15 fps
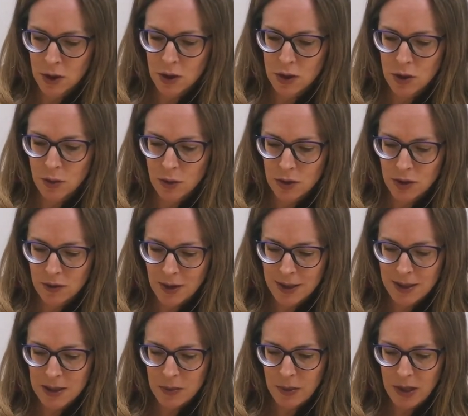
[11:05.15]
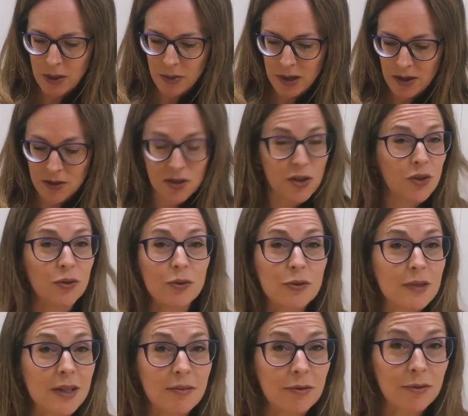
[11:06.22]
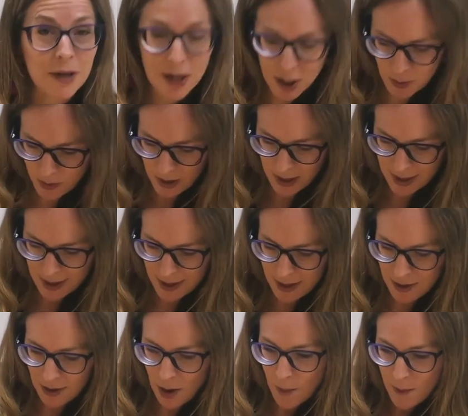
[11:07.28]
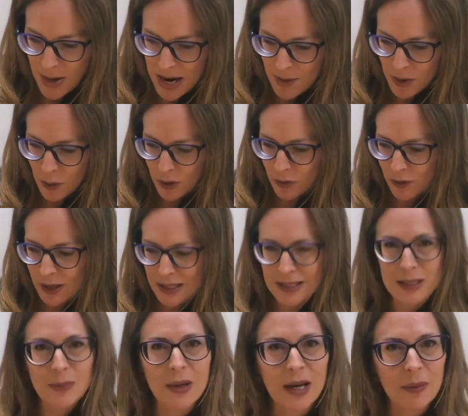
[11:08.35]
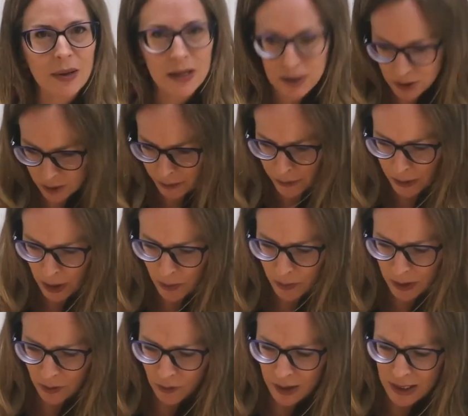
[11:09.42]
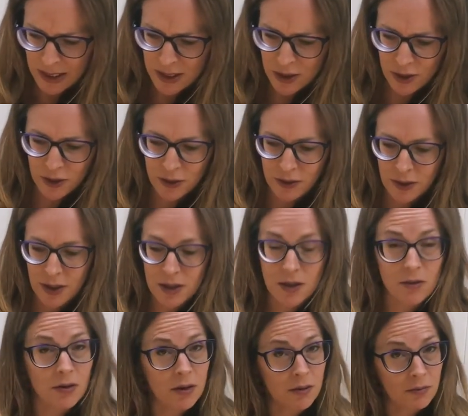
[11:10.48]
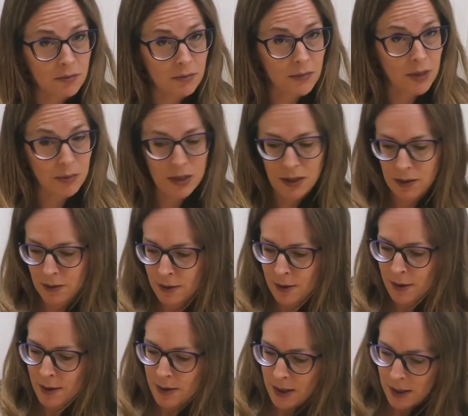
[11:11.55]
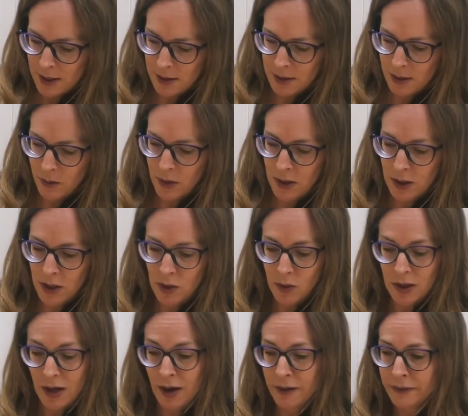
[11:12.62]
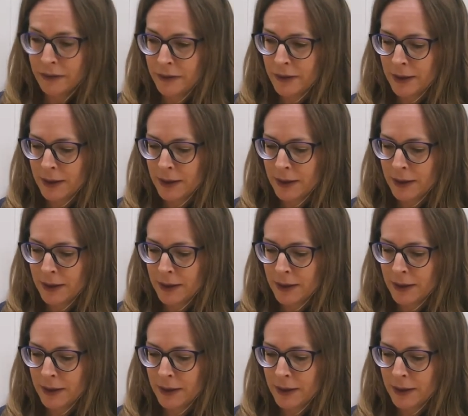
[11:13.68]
Do you want to write a spell about schools never reopening again? Maybe you want to write a spell about schools opening really soon. I don't know. Maybe that is something that you would love.